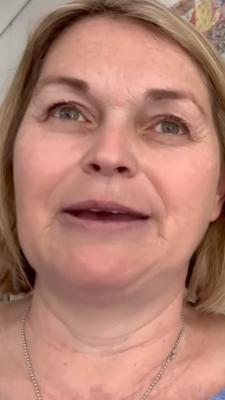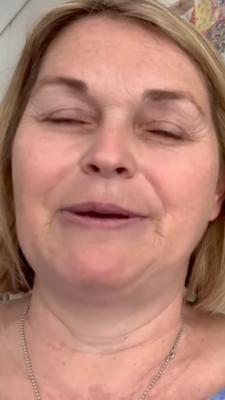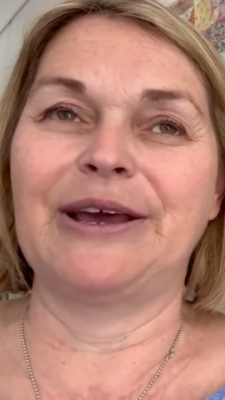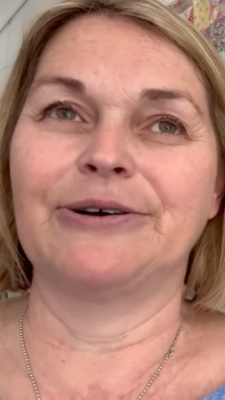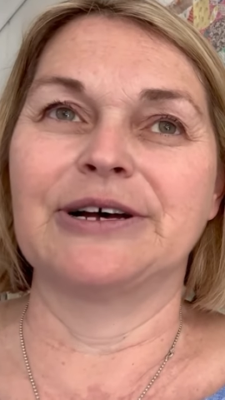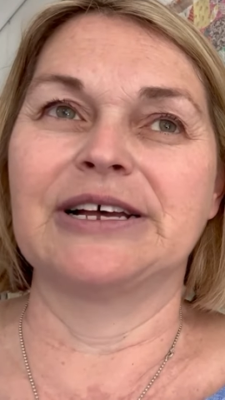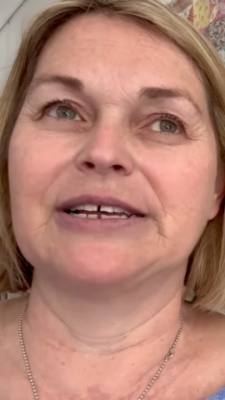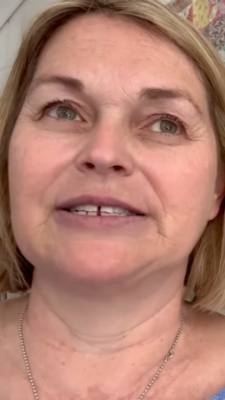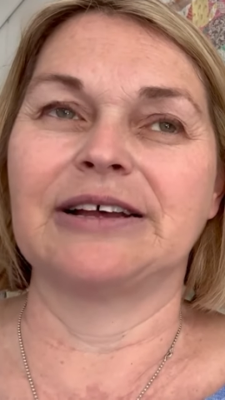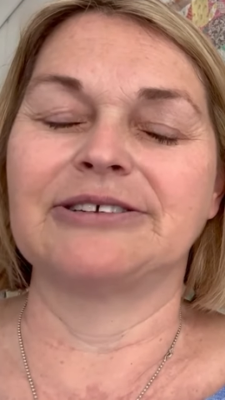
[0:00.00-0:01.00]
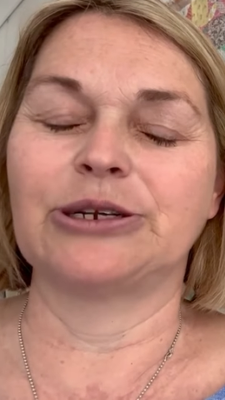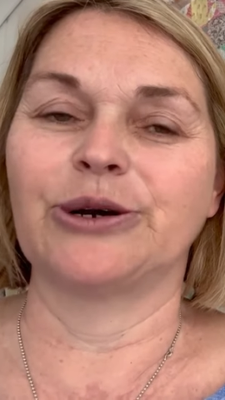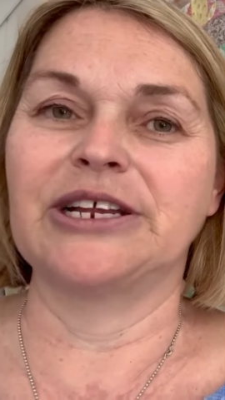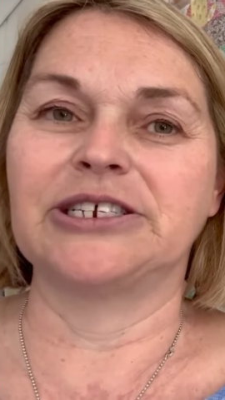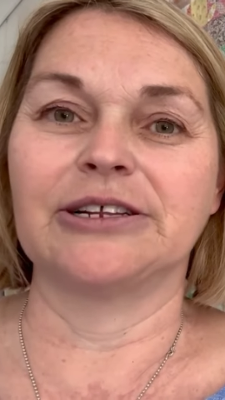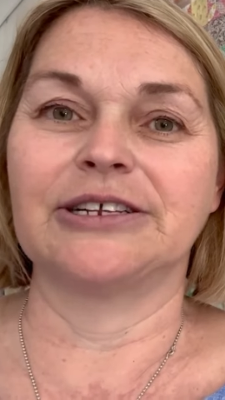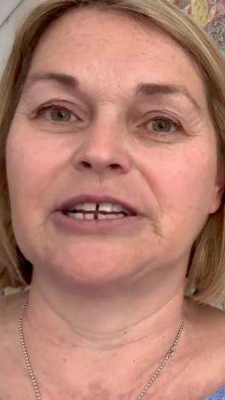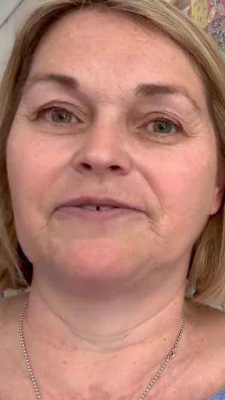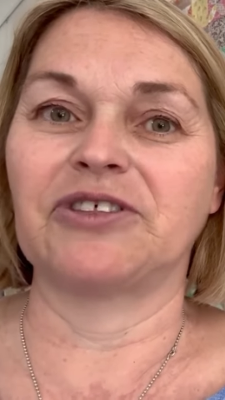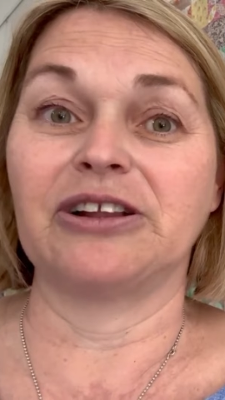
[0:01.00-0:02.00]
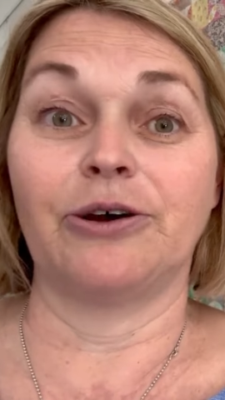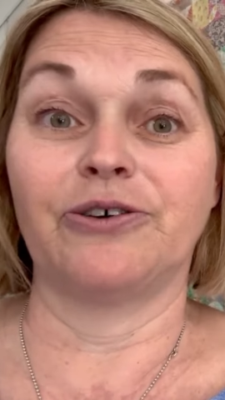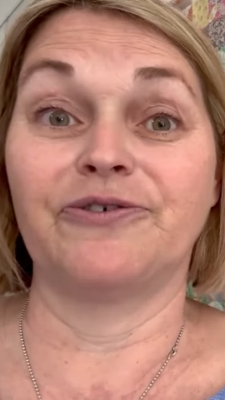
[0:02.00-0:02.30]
because I was talking to lots of the local